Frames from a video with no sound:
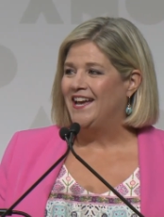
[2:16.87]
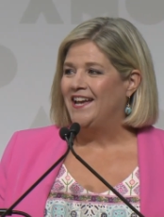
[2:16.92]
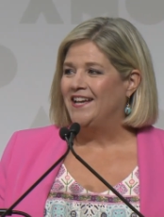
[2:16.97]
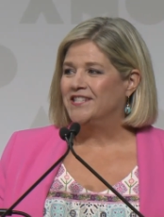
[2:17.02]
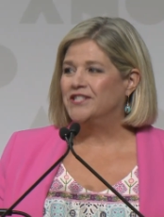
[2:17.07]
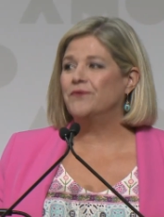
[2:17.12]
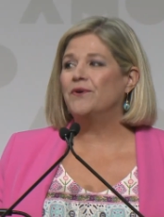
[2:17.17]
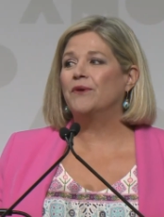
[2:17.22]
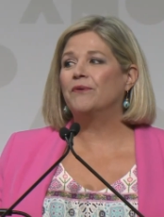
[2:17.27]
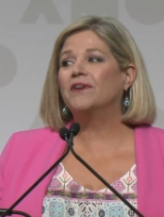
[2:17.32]

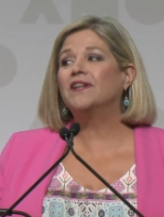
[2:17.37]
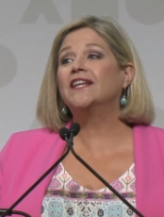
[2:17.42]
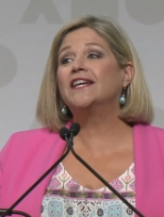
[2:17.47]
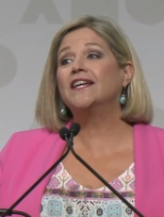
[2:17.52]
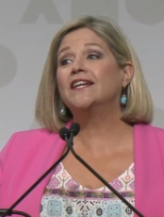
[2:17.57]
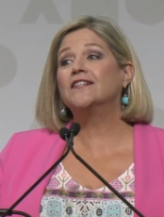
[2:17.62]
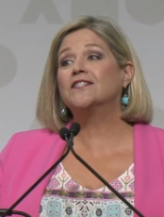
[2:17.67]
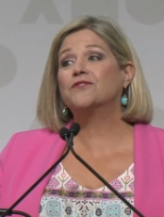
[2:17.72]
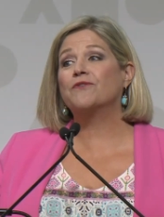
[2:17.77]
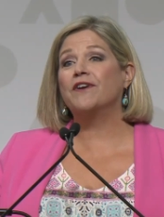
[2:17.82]
So it really
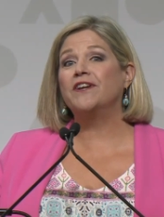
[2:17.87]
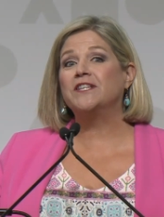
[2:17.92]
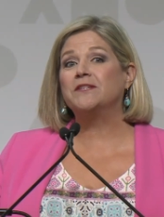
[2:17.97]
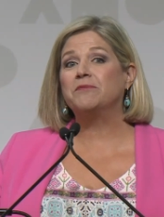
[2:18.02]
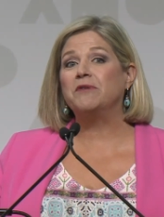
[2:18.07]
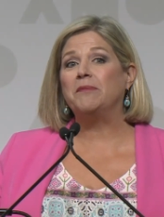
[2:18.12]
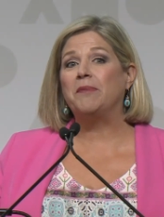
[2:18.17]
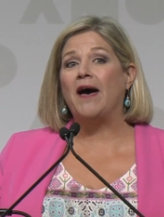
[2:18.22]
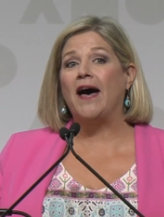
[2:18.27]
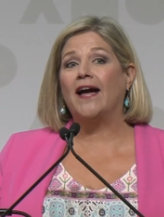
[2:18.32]
is great to
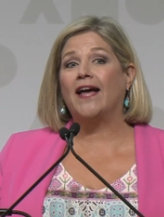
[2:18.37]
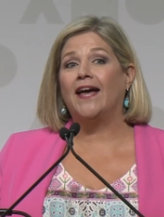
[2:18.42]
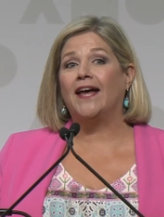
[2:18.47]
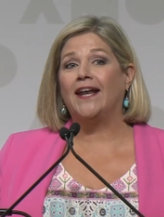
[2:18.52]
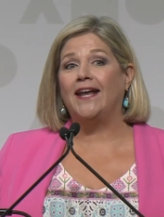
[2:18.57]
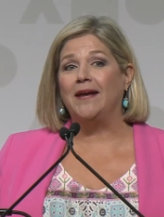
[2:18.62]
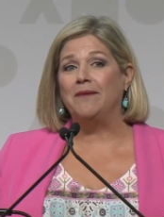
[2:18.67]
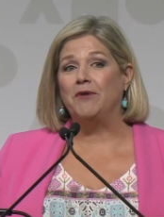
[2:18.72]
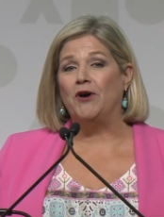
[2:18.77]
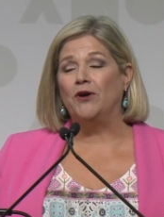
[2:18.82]
be back at
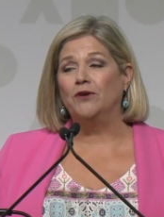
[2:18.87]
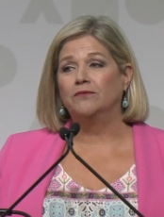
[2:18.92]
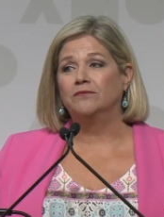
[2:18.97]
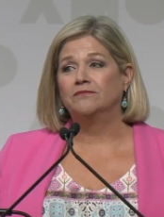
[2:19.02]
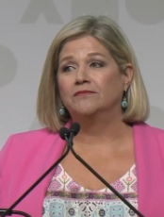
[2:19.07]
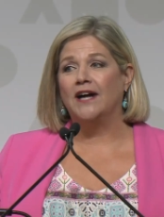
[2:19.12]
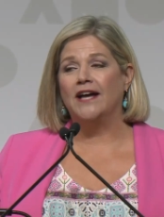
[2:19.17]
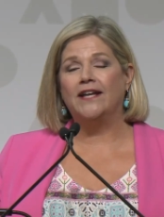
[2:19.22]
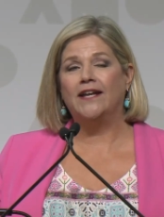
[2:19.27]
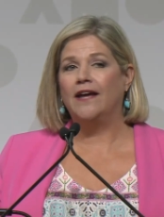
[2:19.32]
AMO.
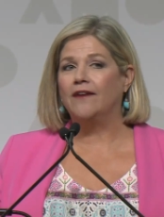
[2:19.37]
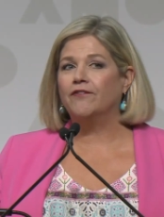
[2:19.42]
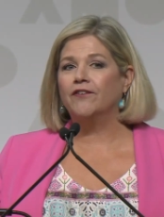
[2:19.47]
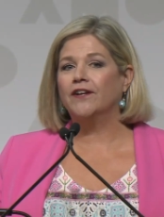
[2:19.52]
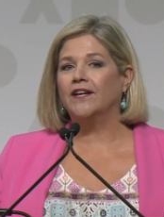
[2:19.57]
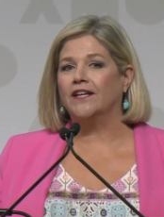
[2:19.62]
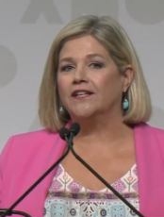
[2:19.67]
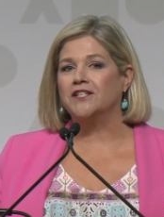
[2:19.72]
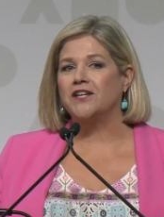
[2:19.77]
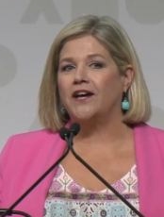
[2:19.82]
I never
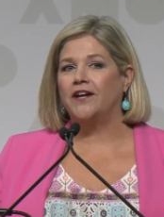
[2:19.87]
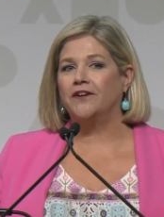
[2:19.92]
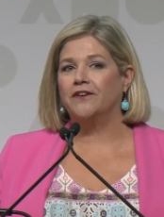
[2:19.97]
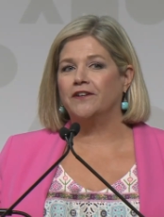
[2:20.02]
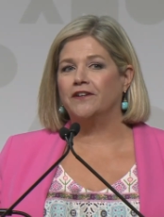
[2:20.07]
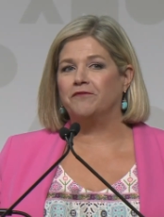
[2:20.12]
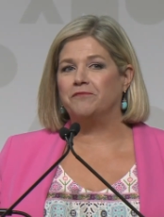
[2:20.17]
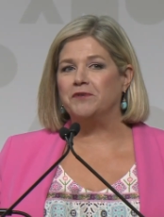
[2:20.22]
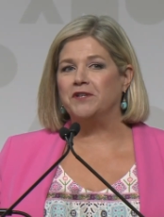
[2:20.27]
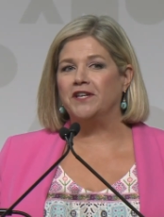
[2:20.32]
get tired
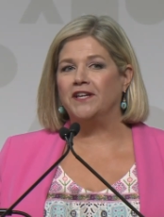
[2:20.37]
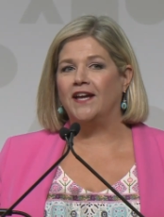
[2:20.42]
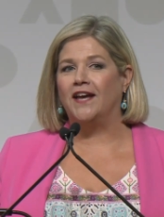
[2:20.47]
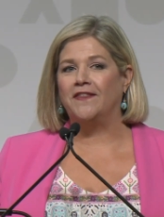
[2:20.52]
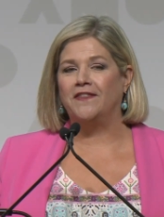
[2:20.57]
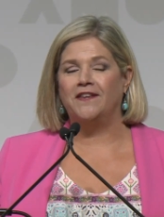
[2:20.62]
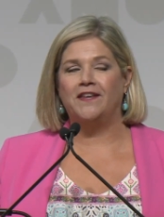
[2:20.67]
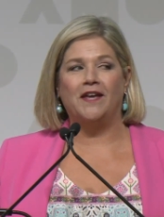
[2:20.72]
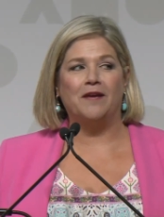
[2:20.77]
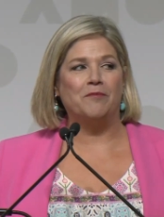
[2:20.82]
of being at
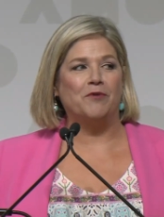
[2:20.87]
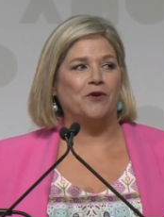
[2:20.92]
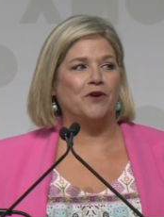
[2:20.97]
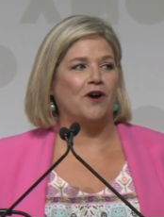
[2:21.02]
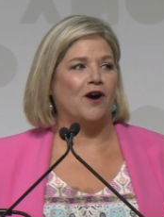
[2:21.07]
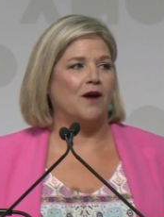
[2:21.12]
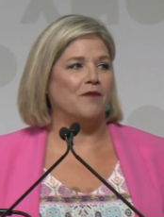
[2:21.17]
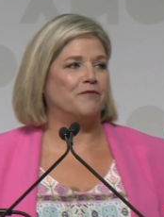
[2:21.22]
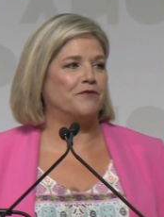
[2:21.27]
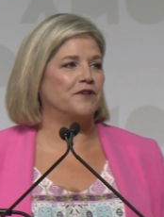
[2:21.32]
the AMO
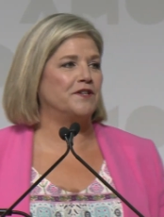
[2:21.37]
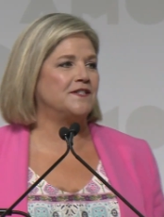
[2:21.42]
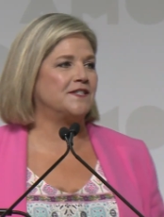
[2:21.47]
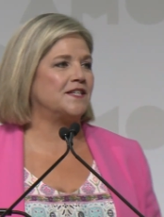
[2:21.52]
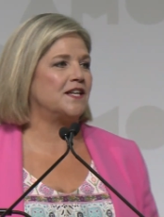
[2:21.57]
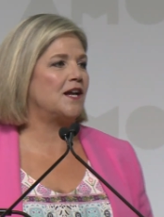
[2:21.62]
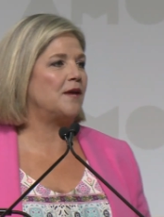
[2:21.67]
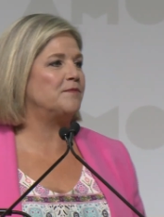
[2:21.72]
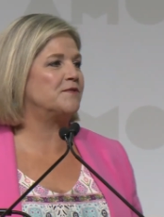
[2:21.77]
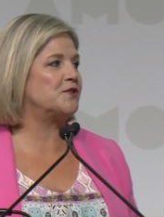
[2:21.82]
conference,
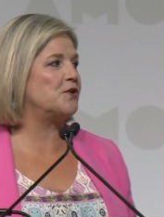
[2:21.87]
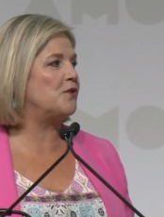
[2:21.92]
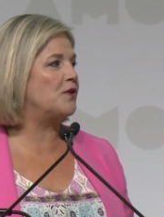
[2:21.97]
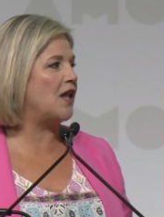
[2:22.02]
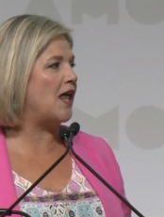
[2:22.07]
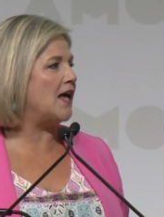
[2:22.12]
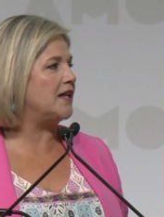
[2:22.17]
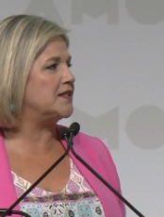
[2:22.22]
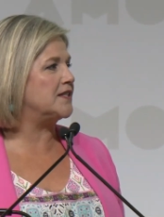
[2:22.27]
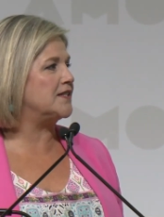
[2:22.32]
and I'm so
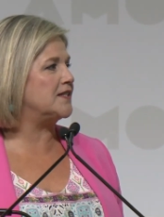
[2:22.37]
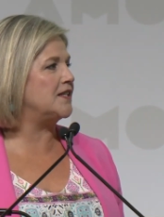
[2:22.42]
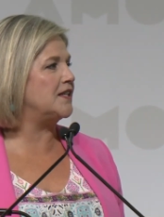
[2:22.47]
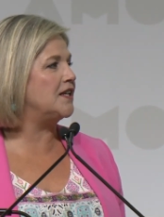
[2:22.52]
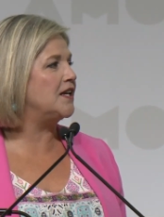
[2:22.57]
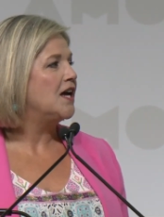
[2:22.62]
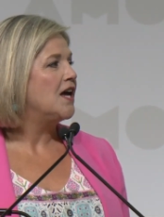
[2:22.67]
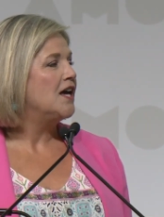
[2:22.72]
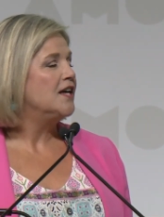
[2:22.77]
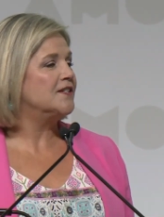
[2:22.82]
glad to
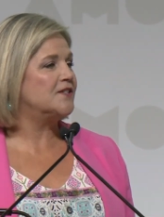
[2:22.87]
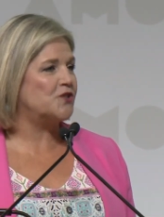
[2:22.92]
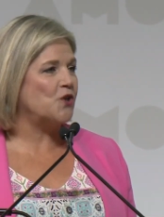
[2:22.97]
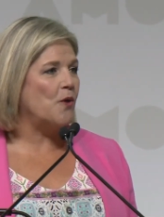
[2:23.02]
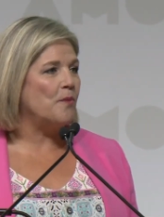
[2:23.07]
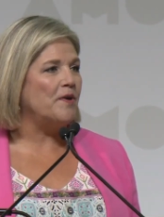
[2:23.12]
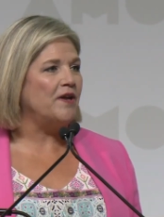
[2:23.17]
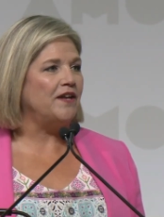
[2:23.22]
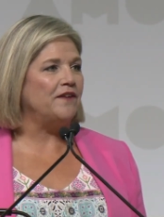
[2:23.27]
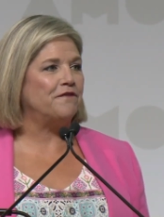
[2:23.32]
see so
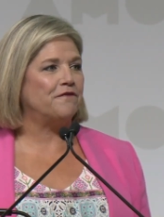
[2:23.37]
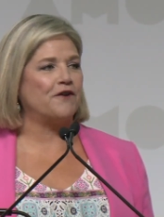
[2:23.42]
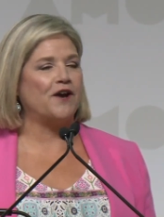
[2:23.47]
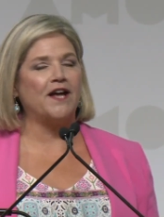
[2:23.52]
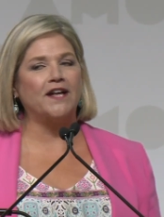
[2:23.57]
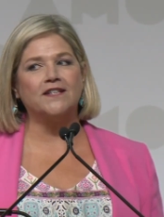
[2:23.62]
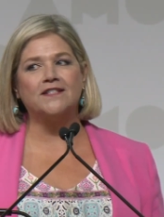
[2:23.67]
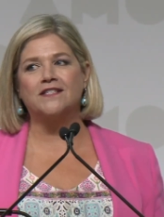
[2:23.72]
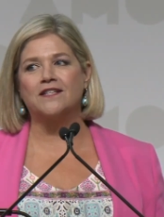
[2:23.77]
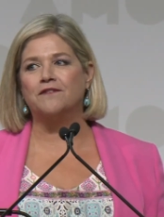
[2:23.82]
many
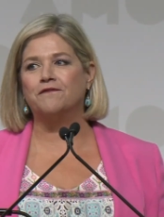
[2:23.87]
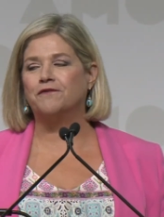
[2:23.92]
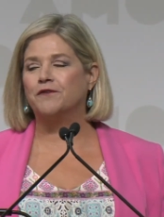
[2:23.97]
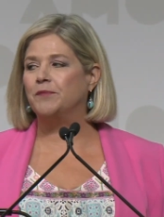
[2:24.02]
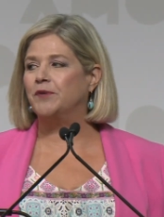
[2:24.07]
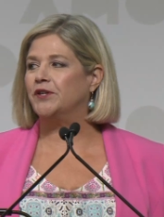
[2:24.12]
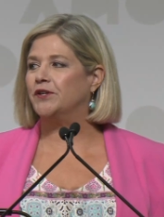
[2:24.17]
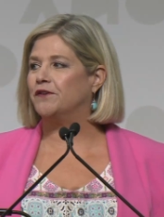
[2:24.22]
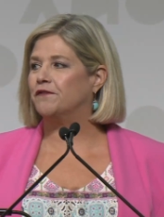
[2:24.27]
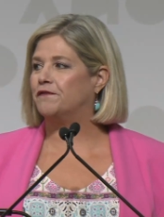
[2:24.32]
friends and
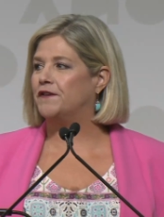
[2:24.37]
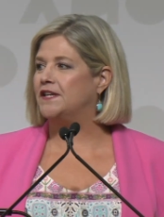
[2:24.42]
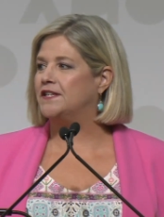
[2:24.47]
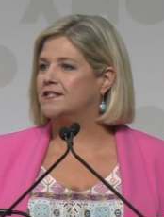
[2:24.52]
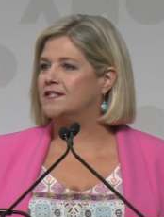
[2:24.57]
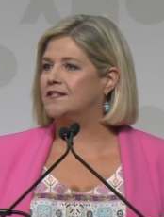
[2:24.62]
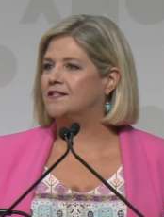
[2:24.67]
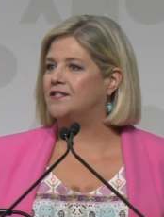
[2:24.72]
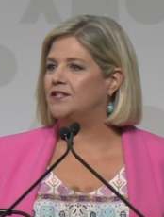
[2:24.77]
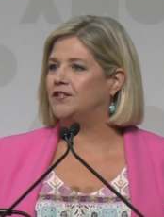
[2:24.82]
familiar
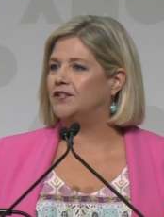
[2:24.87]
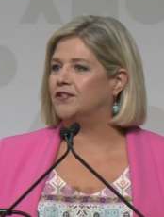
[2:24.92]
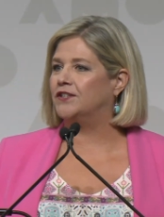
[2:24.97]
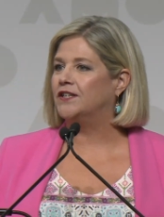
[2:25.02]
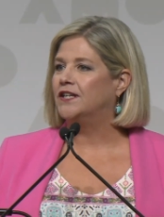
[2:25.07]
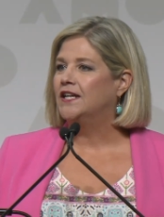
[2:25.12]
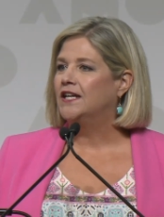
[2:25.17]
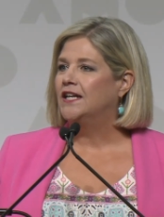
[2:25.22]
faces here.